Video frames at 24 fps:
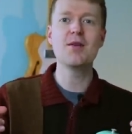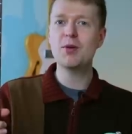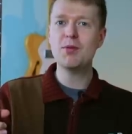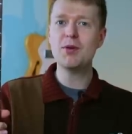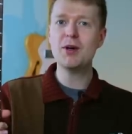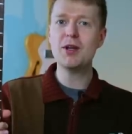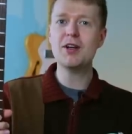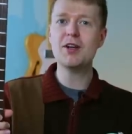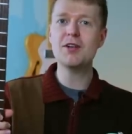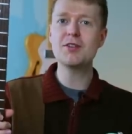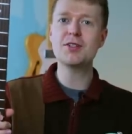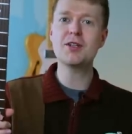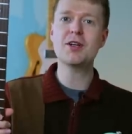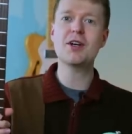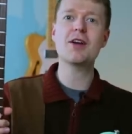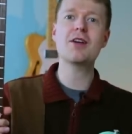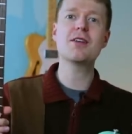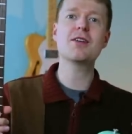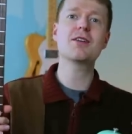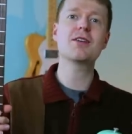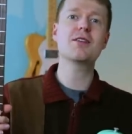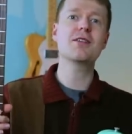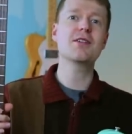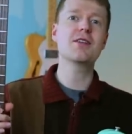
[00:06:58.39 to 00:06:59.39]
but what I'll try
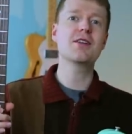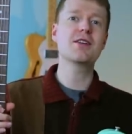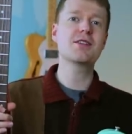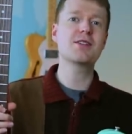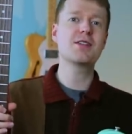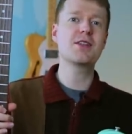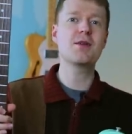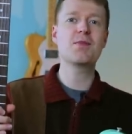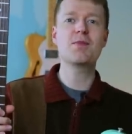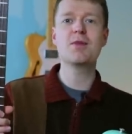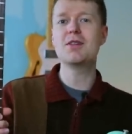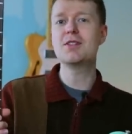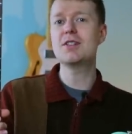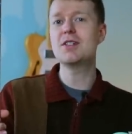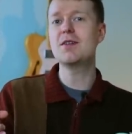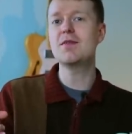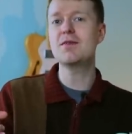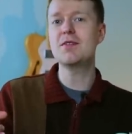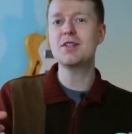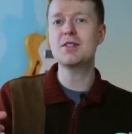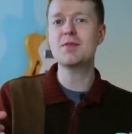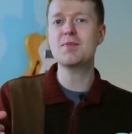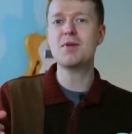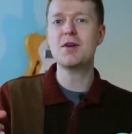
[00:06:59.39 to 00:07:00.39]
and do is keep it as
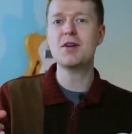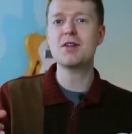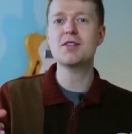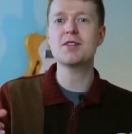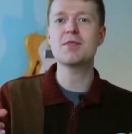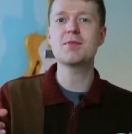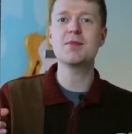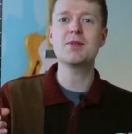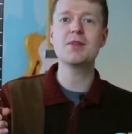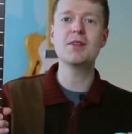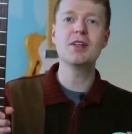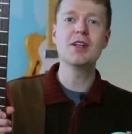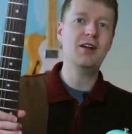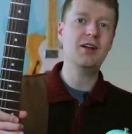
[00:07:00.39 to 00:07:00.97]
even as possible.